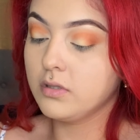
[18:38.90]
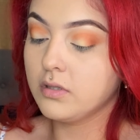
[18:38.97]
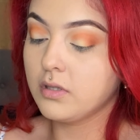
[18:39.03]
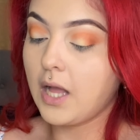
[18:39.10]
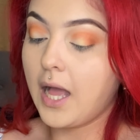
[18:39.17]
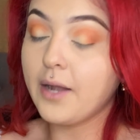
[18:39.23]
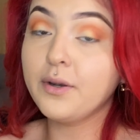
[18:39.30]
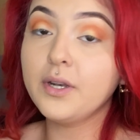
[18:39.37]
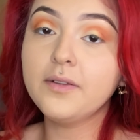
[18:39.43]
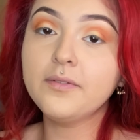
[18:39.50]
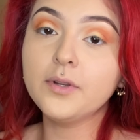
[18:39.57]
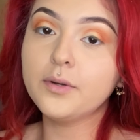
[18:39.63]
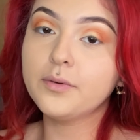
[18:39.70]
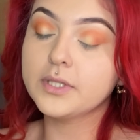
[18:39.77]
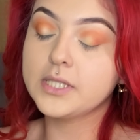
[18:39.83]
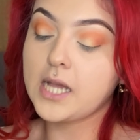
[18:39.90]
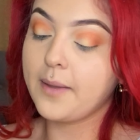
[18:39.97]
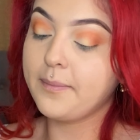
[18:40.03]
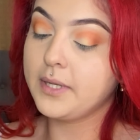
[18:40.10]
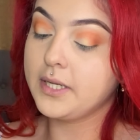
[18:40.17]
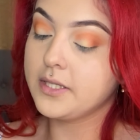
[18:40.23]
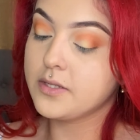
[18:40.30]
I don't even know what time
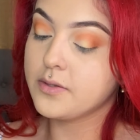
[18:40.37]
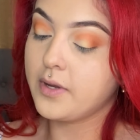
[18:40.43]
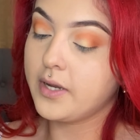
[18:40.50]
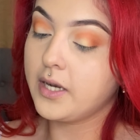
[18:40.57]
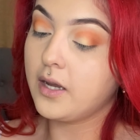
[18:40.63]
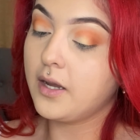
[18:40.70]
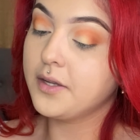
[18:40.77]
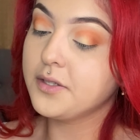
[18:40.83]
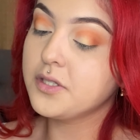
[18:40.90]
it is right now.